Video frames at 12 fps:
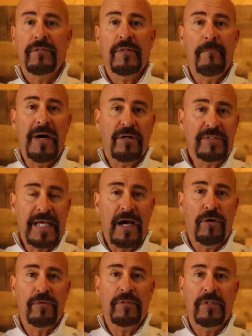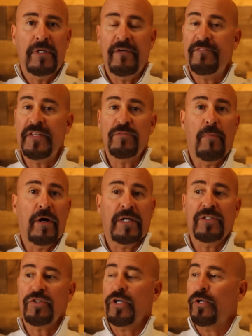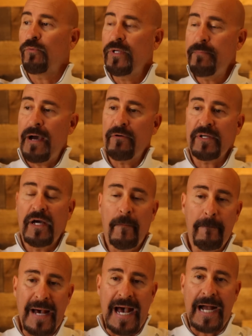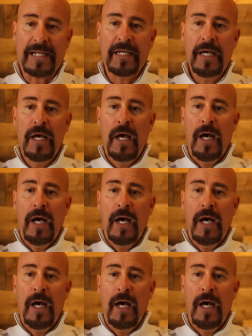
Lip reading: the meltdown, if these markets are going to rebound and come back.